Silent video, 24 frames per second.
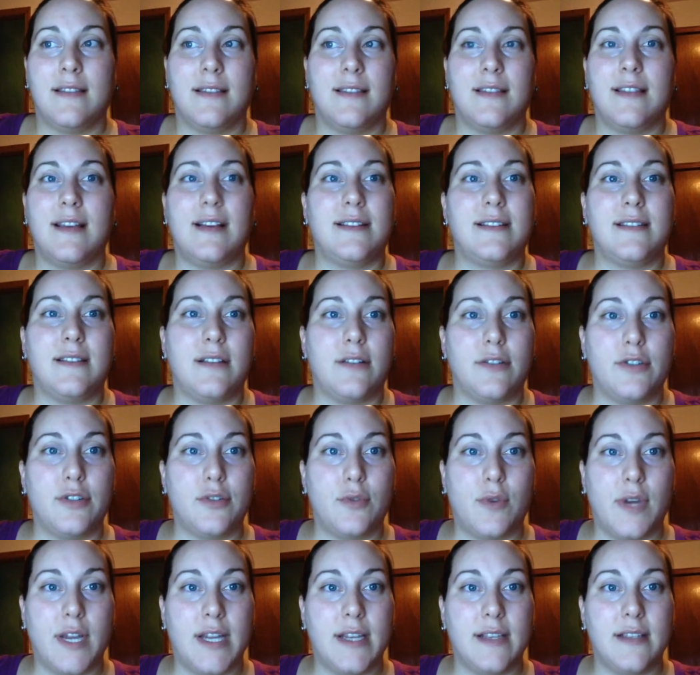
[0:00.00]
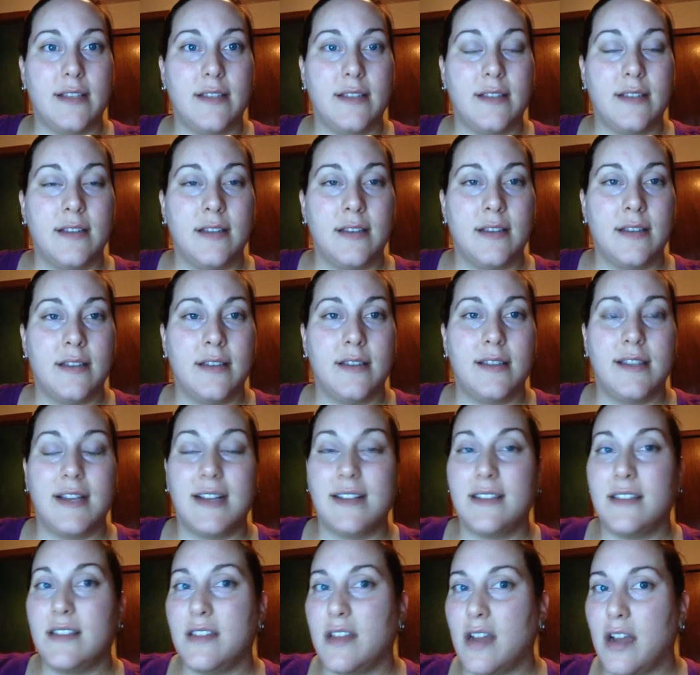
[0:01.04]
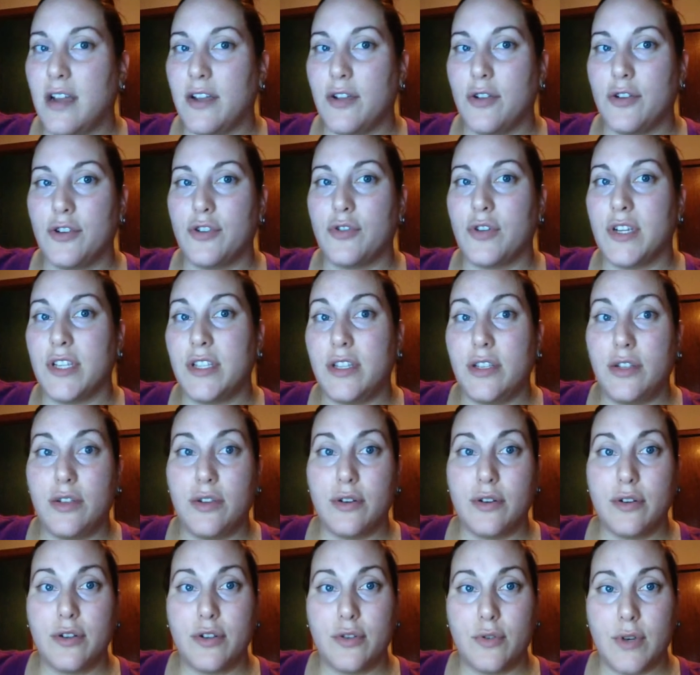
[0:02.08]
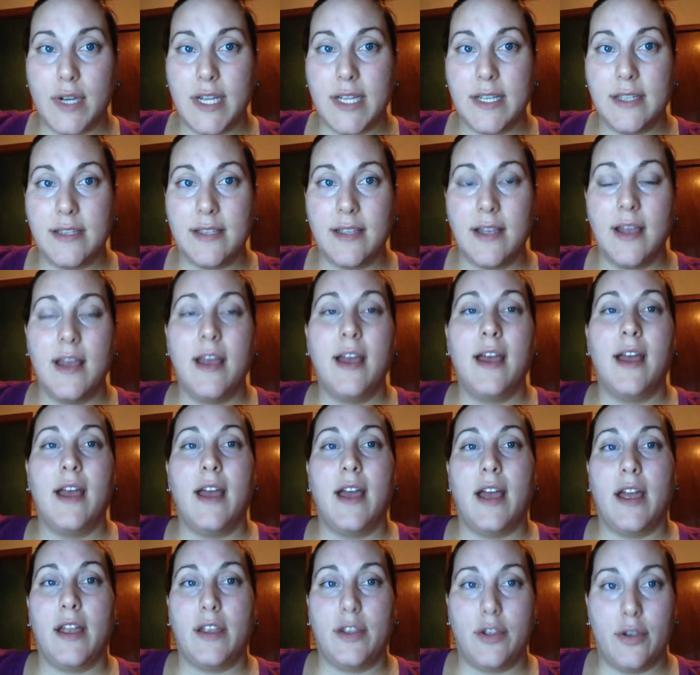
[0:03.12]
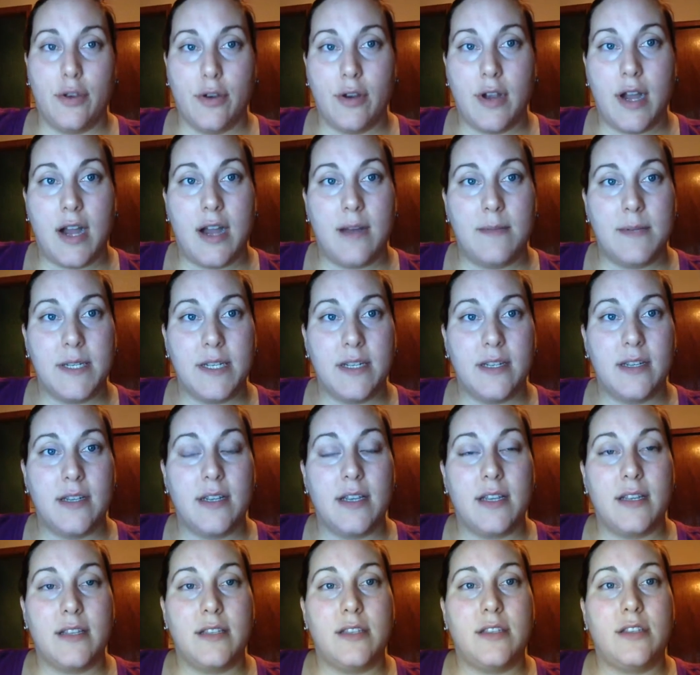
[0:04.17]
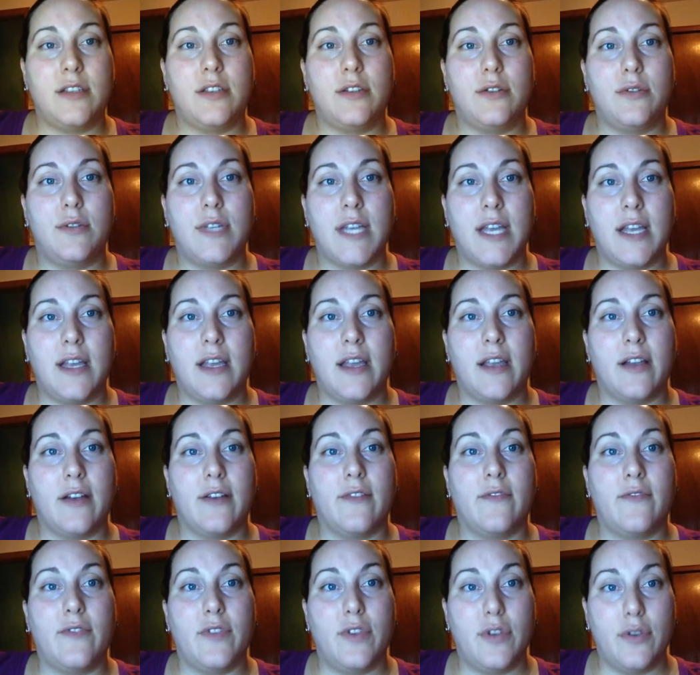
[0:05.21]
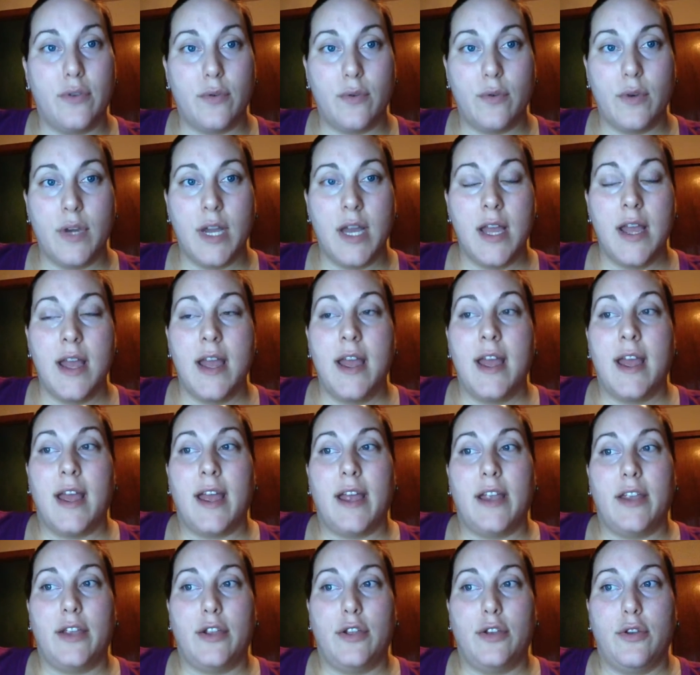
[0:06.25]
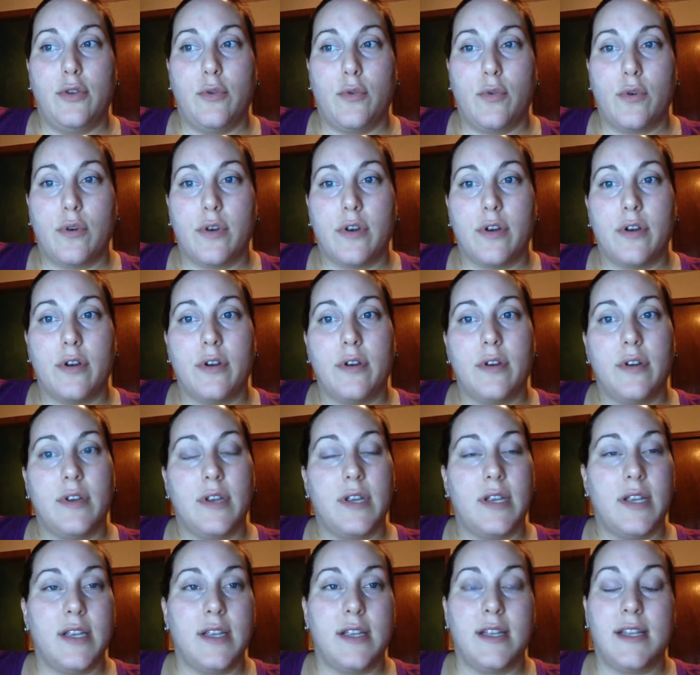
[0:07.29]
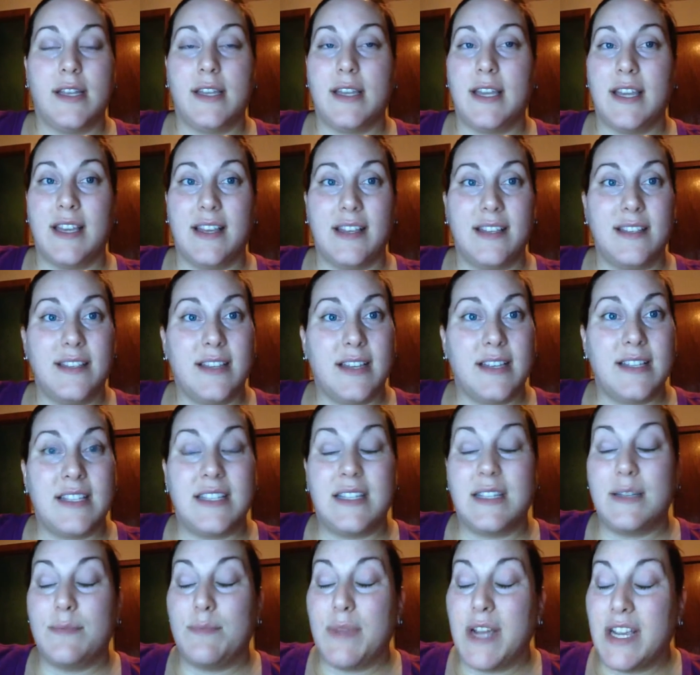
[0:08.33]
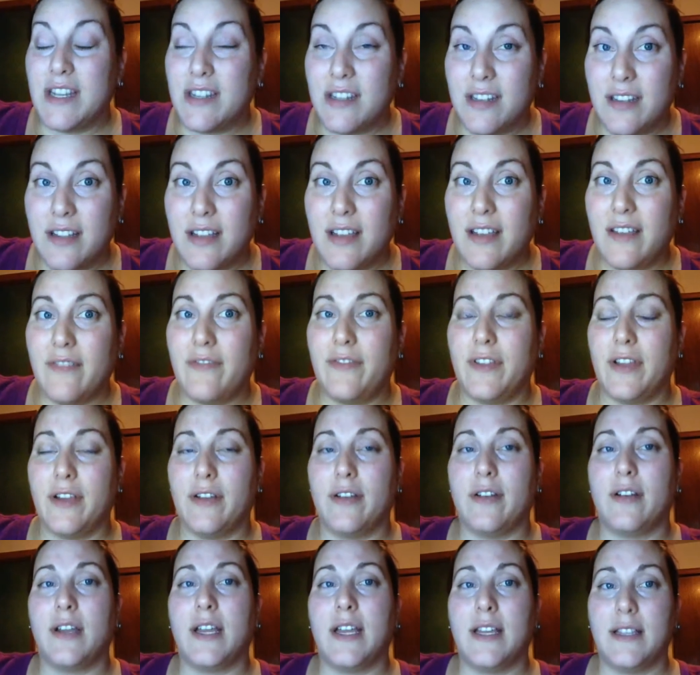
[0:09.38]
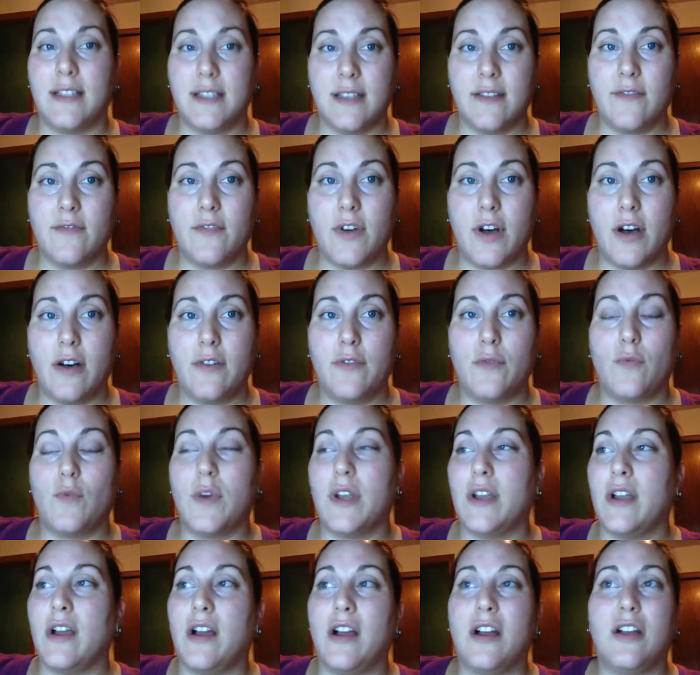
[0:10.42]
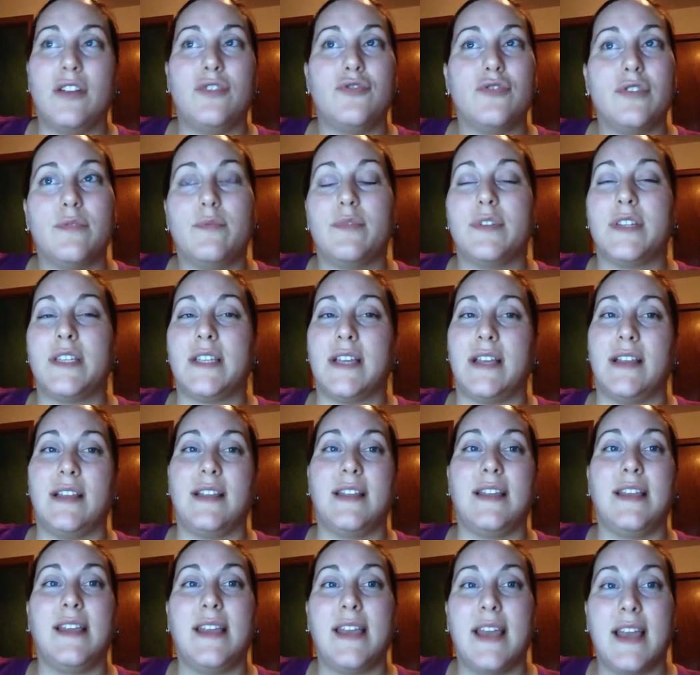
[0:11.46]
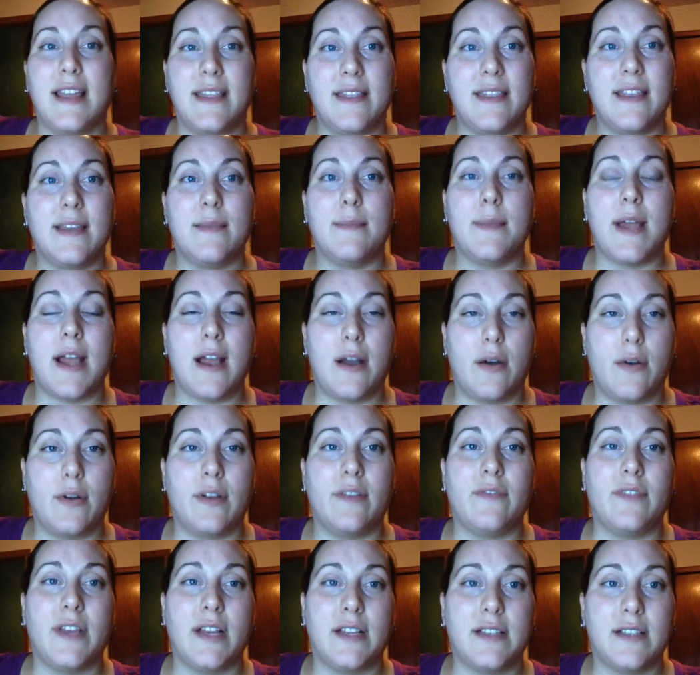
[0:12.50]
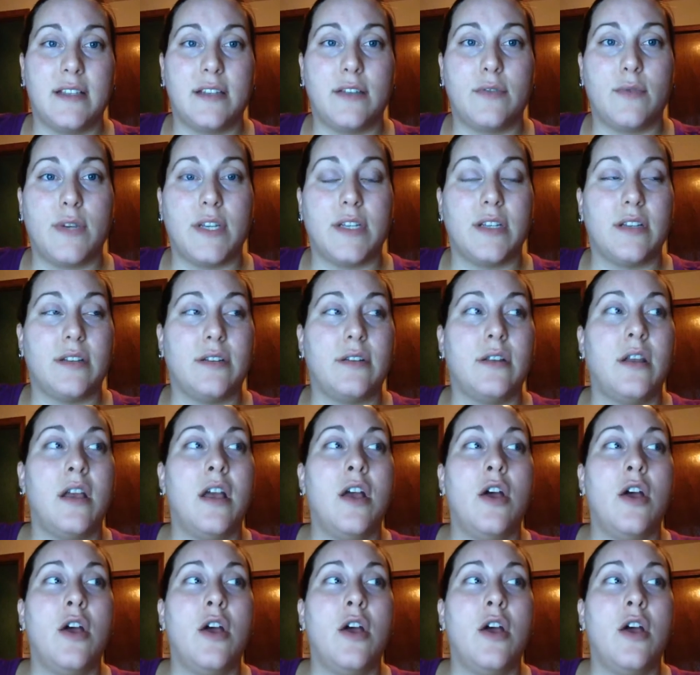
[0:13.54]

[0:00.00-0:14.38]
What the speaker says: that's their choice. That's not your choice. Your choice and your option is to take care of you and your kids, especially if there are kids involved. 100% get them out of that situation,